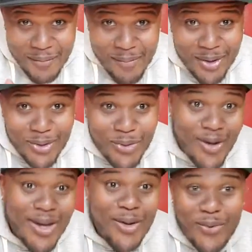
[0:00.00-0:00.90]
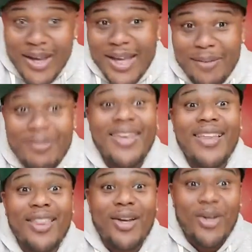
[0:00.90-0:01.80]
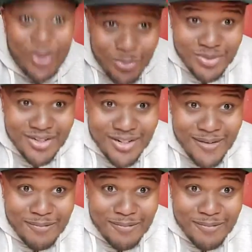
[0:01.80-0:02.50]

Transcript: About Dwayne Wade being the GOAT.